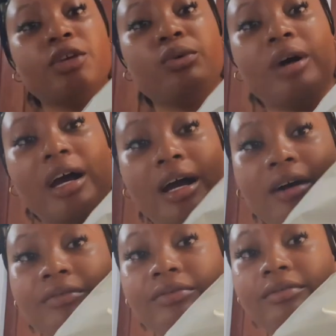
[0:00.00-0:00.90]
you
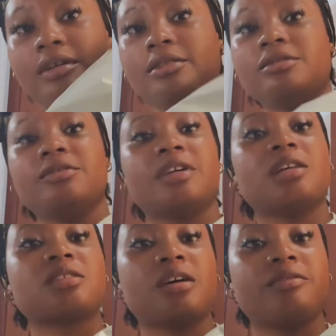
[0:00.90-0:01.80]
have, I don't know if you
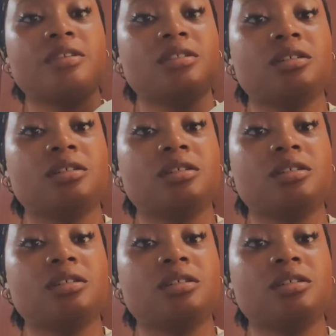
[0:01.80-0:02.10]
guys can read it.